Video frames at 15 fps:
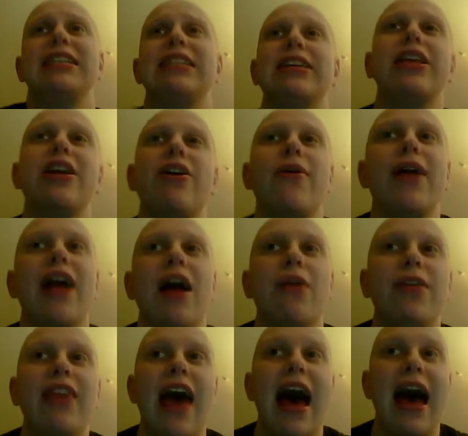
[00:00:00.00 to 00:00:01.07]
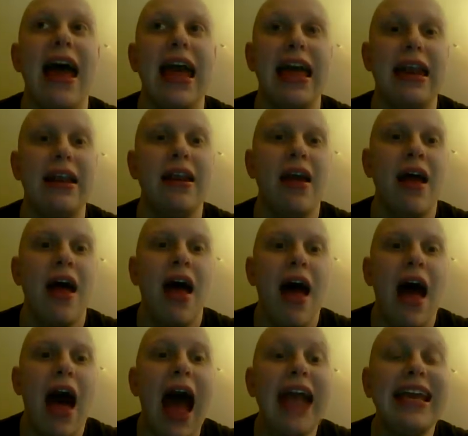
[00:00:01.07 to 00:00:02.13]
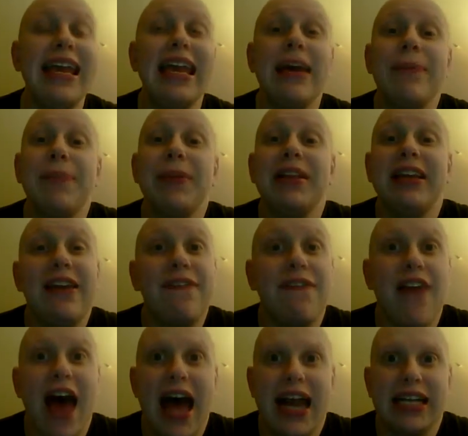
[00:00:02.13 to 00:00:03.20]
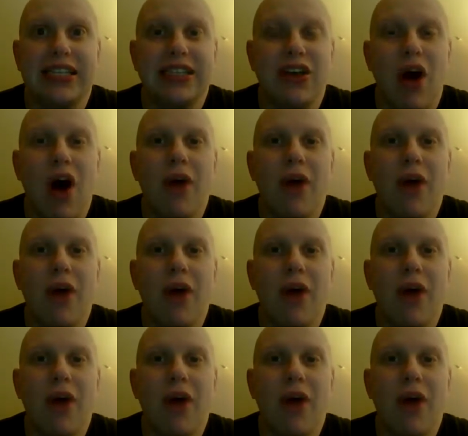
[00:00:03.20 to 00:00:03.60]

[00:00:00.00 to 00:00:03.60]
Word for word: basically going on with that. And I can't believe that it's